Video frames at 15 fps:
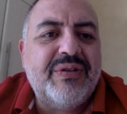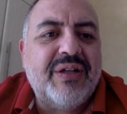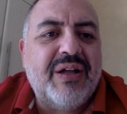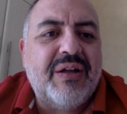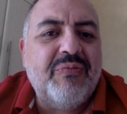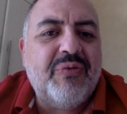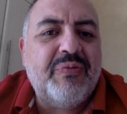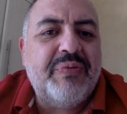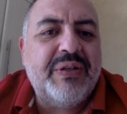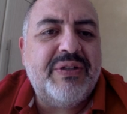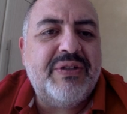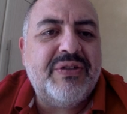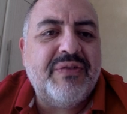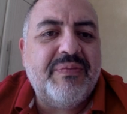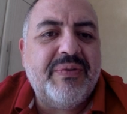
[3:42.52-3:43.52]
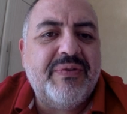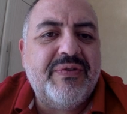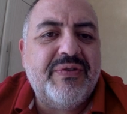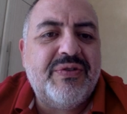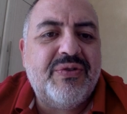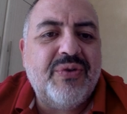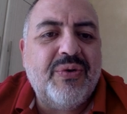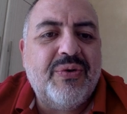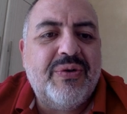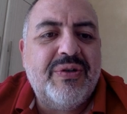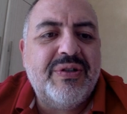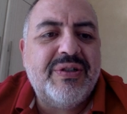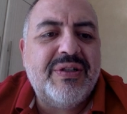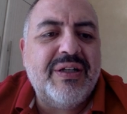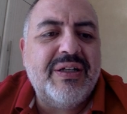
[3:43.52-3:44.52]
lot more pictures of other
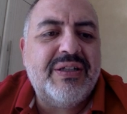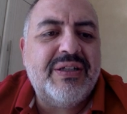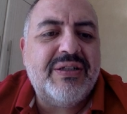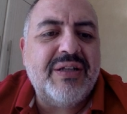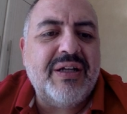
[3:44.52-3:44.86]
stores, a